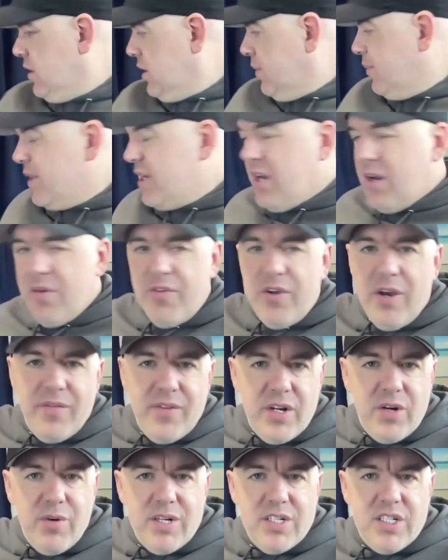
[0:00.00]
Let me know if you have
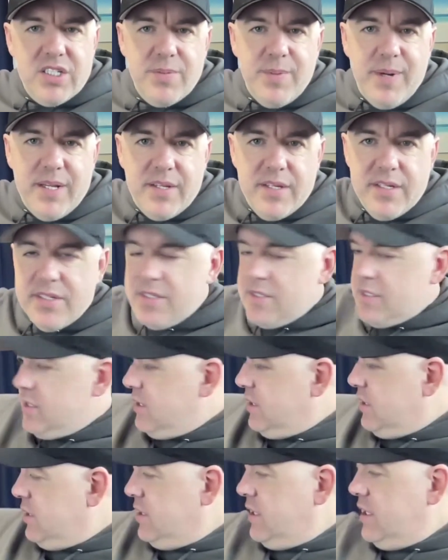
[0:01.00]
any questions about this.
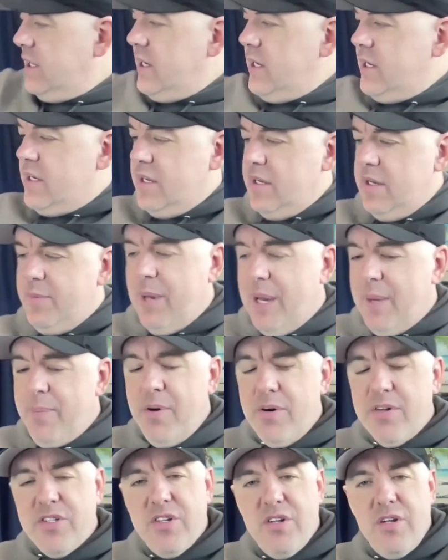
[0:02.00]
And in my
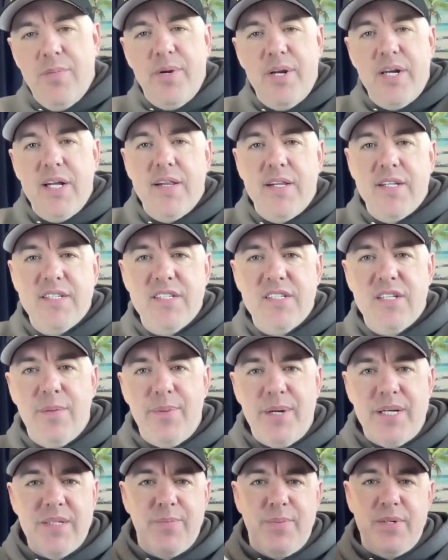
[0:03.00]
personal opinion, this is the
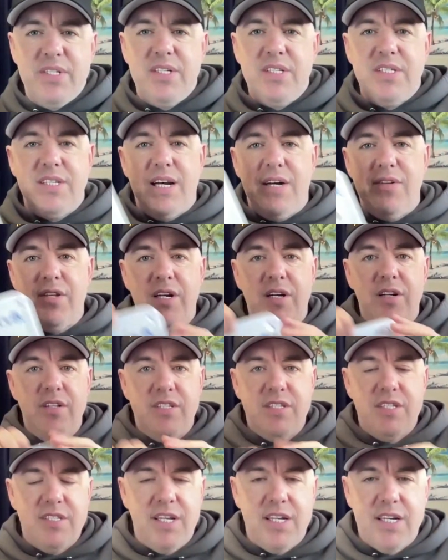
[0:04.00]
best business out there.
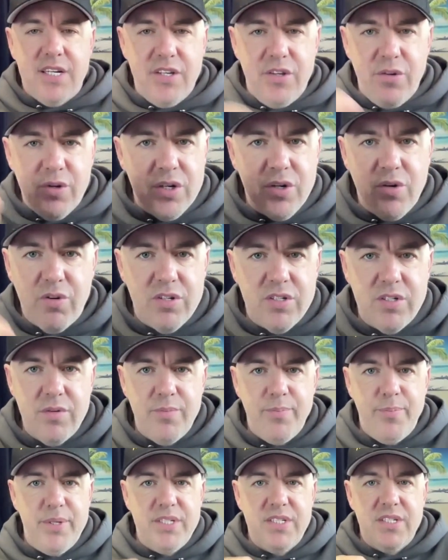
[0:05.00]
This is like a unicorn
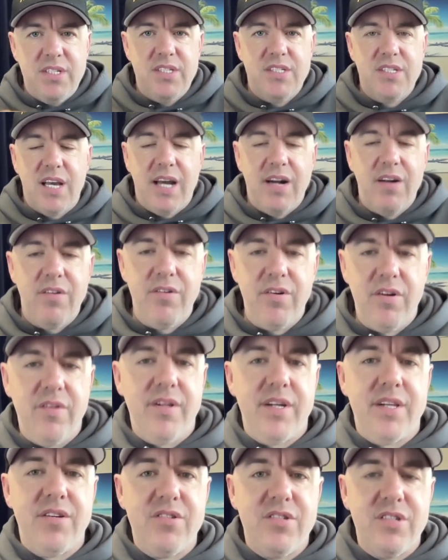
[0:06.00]
business. I don't
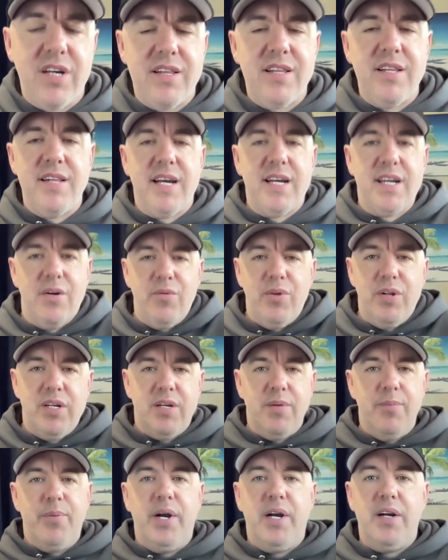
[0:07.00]
like, there's nothing that can really
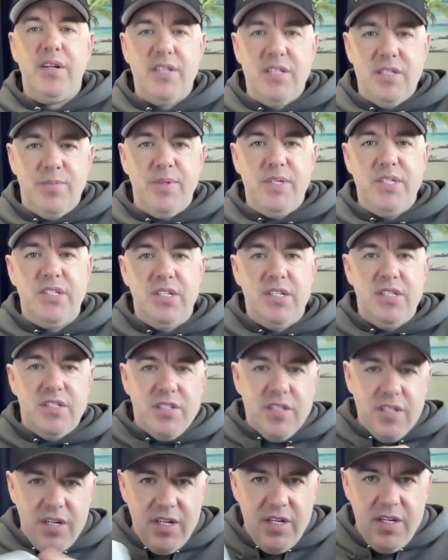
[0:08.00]
compare to this
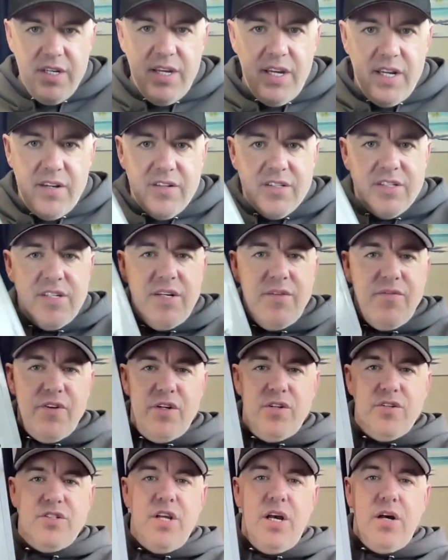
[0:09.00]
business. And you'll see for
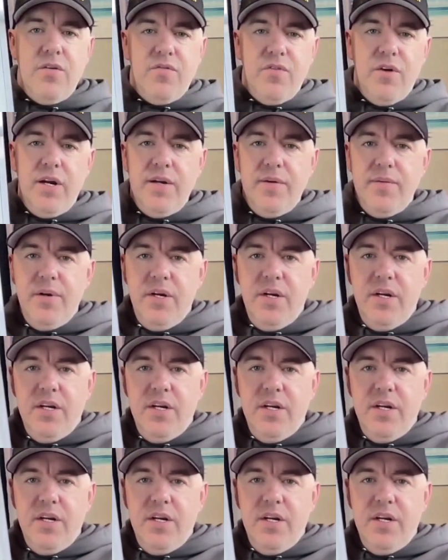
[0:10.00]
yourself, right?